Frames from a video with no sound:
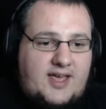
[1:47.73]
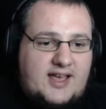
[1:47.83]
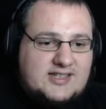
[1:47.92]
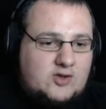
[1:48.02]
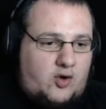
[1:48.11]

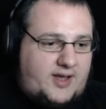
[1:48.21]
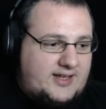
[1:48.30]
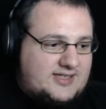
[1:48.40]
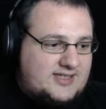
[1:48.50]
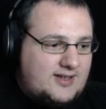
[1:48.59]
hears
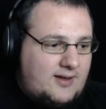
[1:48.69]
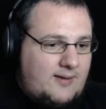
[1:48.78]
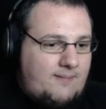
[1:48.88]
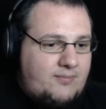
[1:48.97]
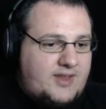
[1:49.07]
noise.
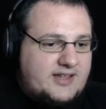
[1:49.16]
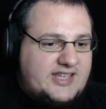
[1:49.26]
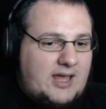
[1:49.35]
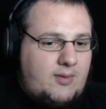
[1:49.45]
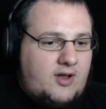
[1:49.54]
The
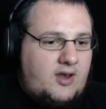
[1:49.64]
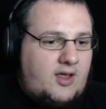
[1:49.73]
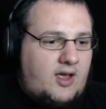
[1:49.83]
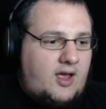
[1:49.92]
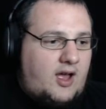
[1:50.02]

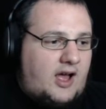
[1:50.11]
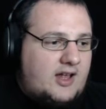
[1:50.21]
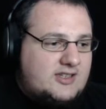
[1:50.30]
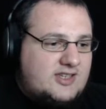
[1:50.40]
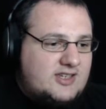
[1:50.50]
demon
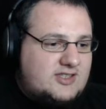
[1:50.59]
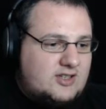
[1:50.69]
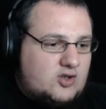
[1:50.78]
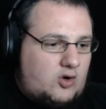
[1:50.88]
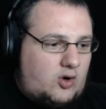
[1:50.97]
answers
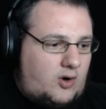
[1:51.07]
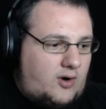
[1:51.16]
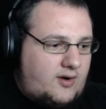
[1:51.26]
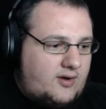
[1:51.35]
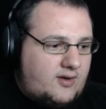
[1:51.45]
the
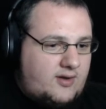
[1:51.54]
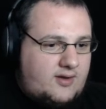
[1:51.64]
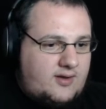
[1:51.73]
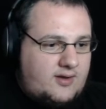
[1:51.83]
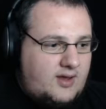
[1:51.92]
door.
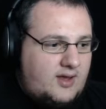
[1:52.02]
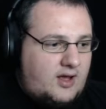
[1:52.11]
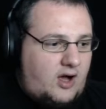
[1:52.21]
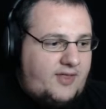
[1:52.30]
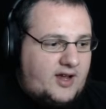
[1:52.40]

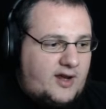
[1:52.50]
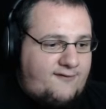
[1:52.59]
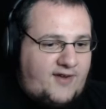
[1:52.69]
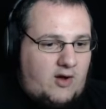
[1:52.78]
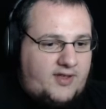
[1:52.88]
Are they
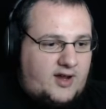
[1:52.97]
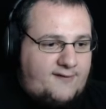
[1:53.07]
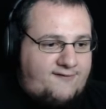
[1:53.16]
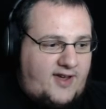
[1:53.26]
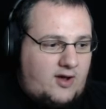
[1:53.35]
gonna
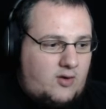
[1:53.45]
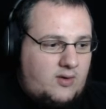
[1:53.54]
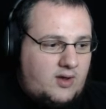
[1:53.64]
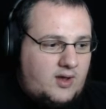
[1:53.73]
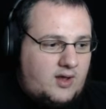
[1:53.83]
fail?
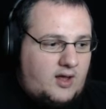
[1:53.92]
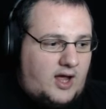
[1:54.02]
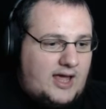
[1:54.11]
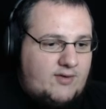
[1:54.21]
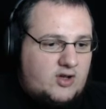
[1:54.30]

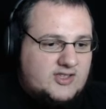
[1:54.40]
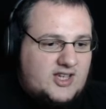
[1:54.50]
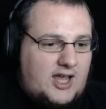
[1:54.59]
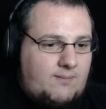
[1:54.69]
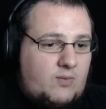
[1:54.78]
I haven't got
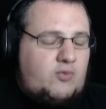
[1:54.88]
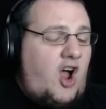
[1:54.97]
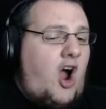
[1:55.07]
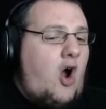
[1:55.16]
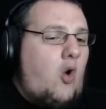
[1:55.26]
time.
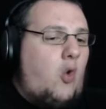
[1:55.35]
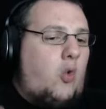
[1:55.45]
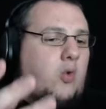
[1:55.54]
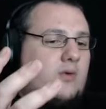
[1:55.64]
Oh!